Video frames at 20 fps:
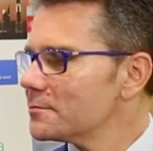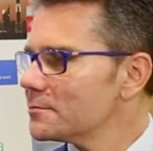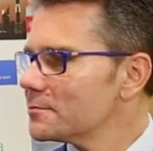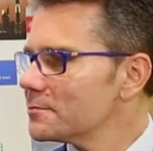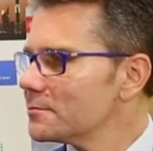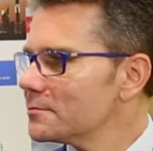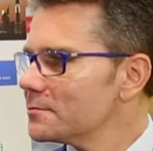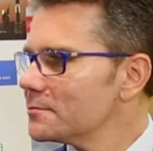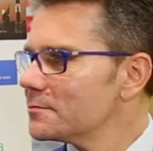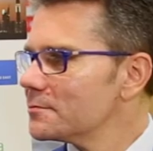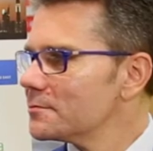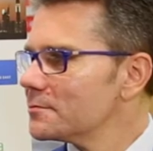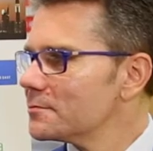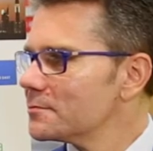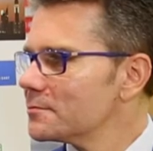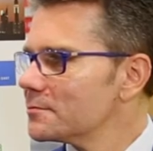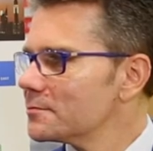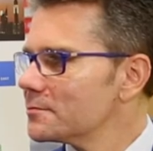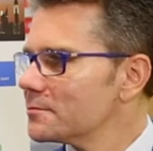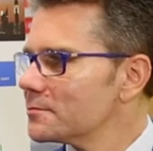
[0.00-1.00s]

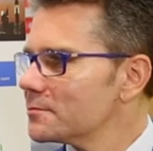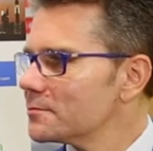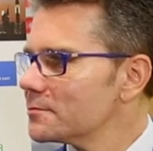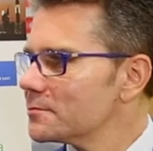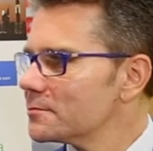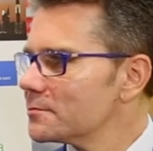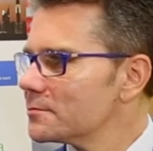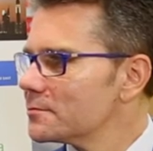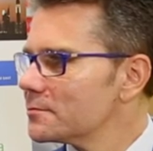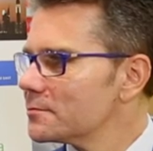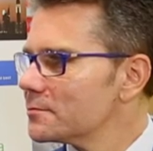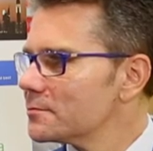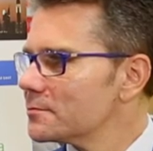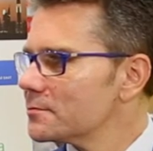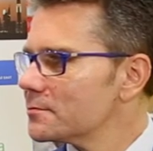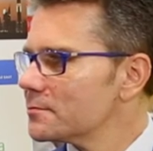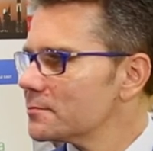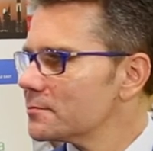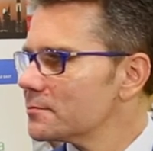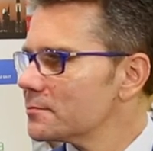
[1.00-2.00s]

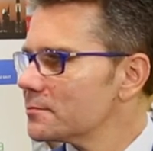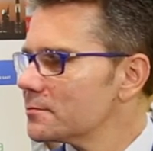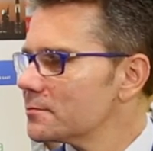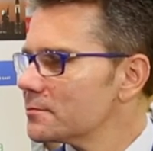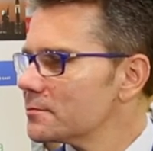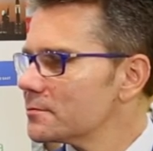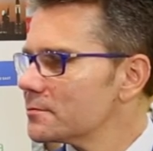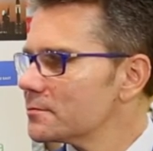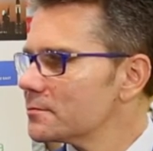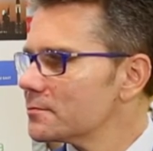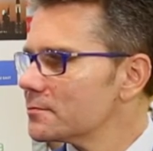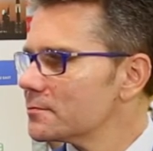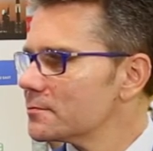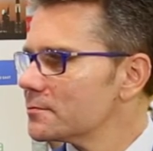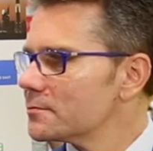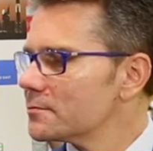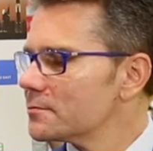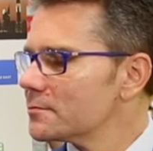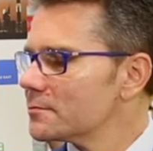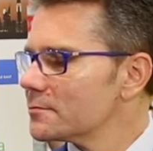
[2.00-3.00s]

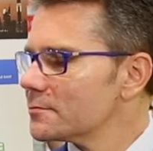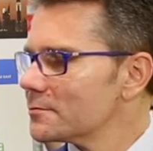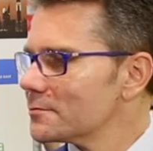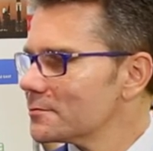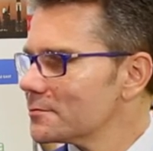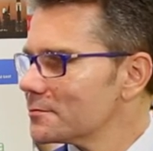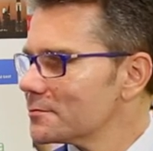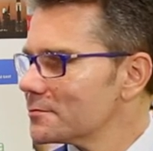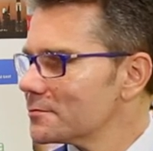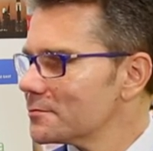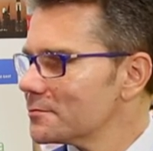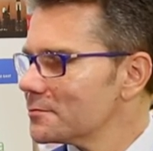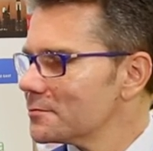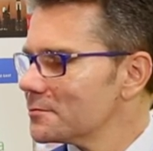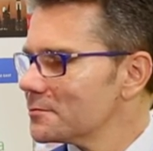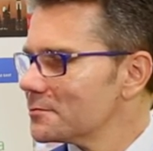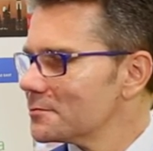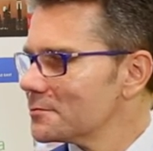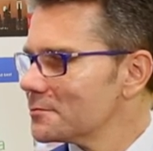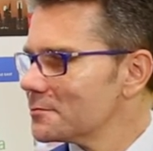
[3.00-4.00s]

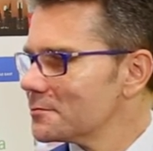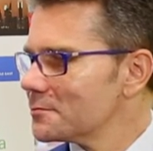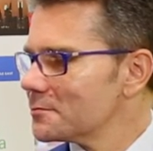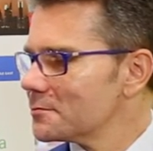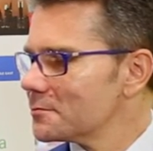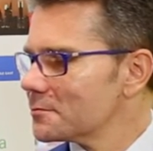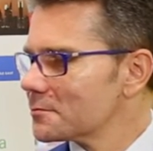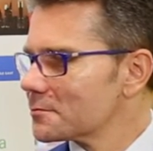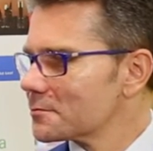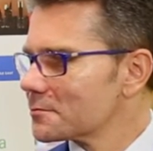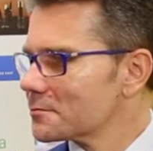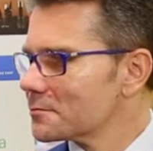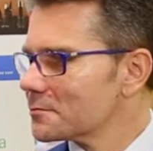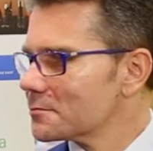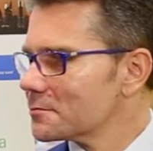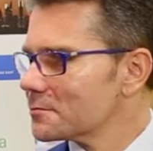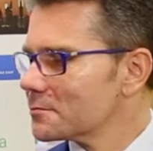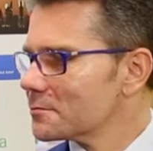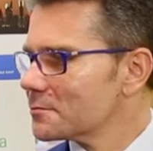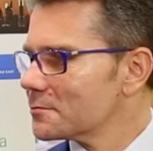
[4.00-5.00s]

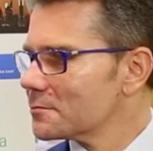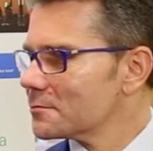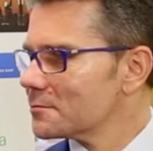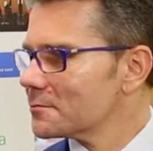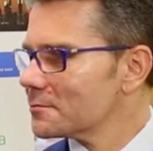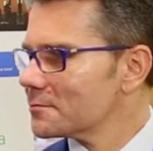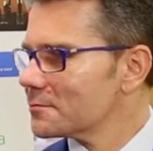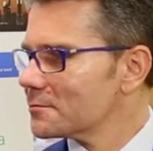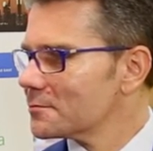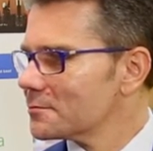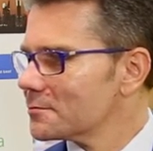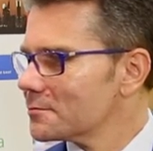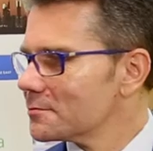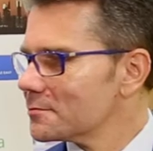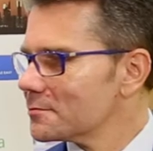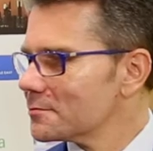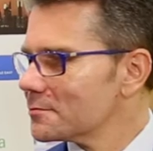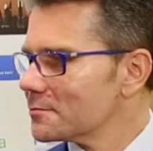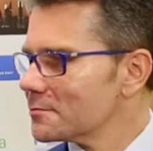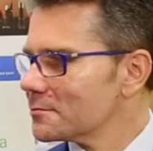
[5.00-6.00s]

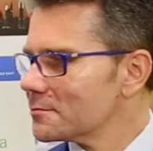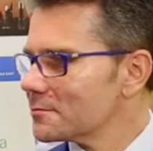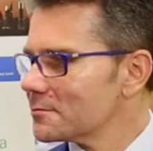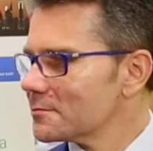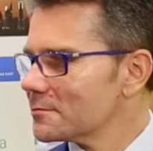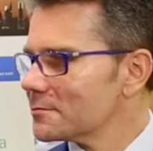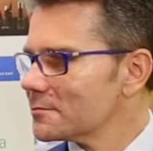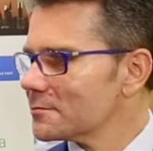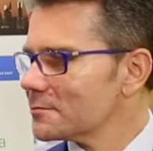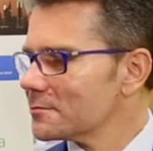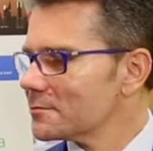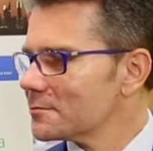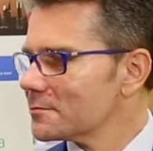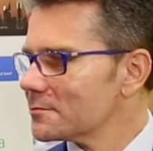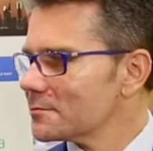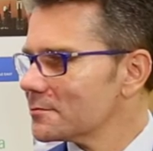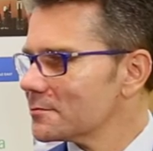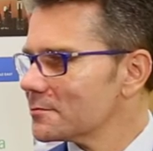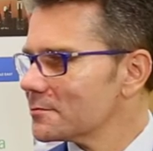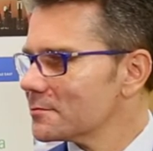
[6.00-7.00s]

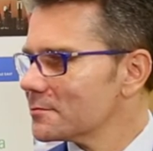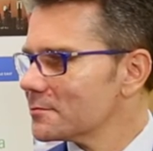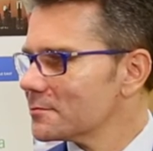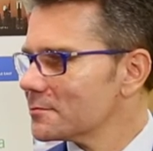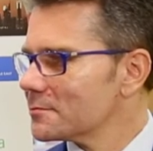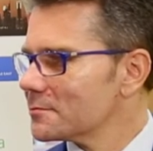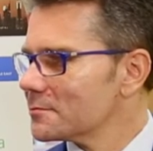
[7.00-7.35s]
No words are spoken by the person on screen.